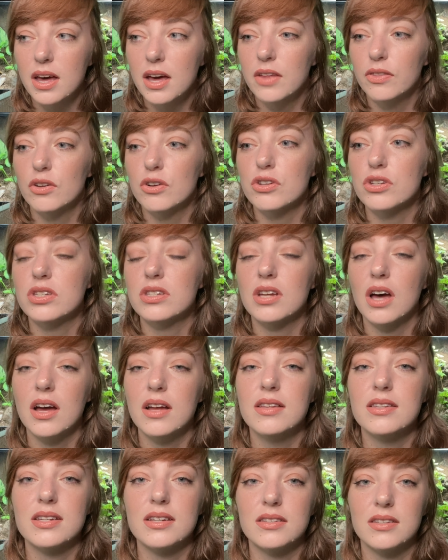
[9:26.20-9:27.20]
There's
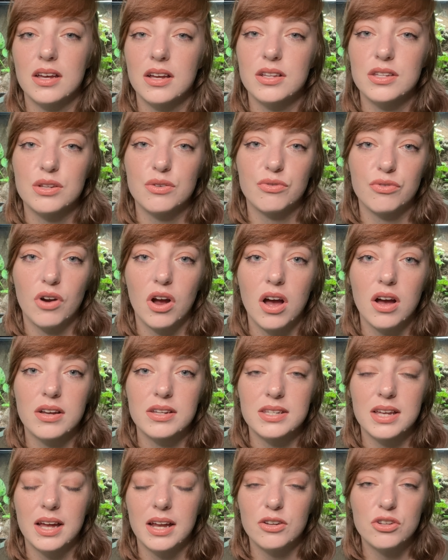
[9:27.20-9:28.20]
tons and tons of
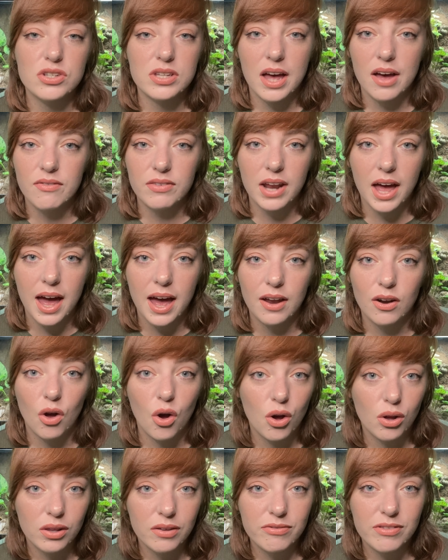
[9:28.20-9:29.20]
frogs, and I just haven't had
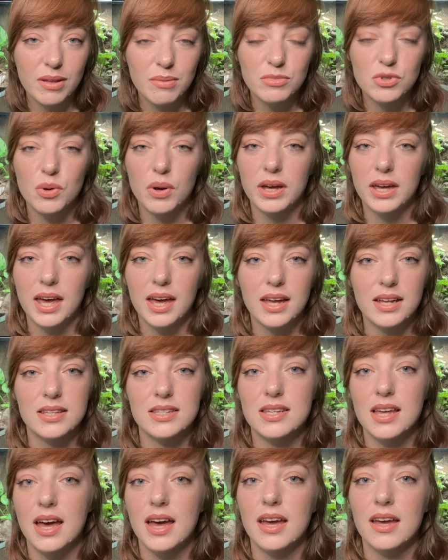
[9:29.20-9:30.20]
all of them, so I can't
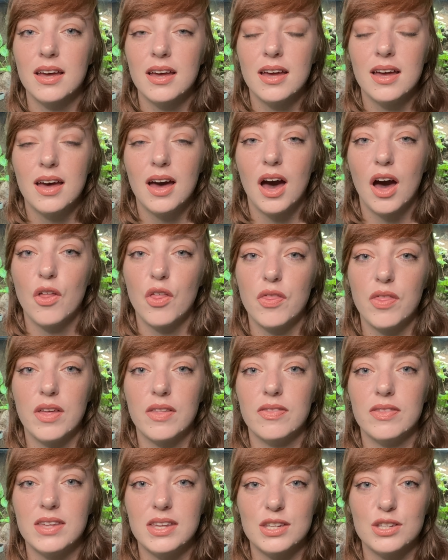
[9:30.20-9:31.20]
say, other
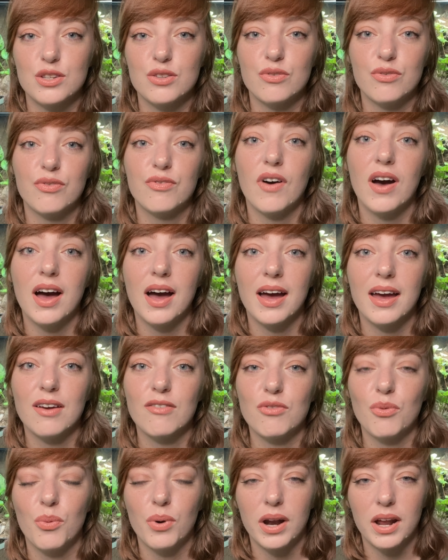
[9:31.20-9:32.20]
than these
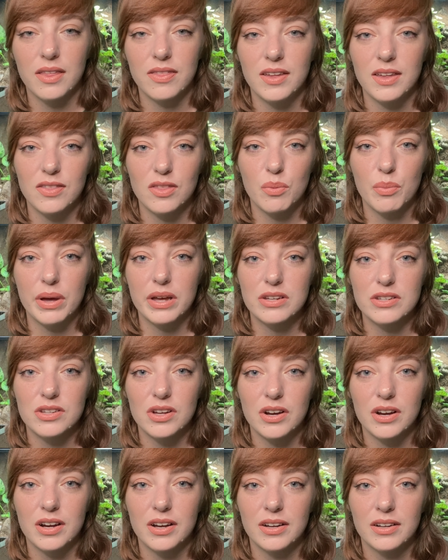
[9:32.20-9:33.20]
5, what I think the best
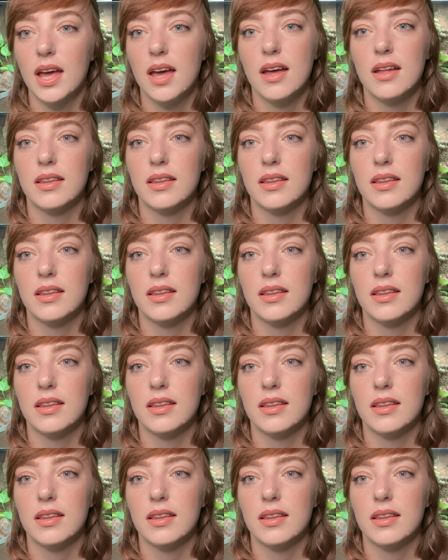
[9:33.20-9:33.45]
are.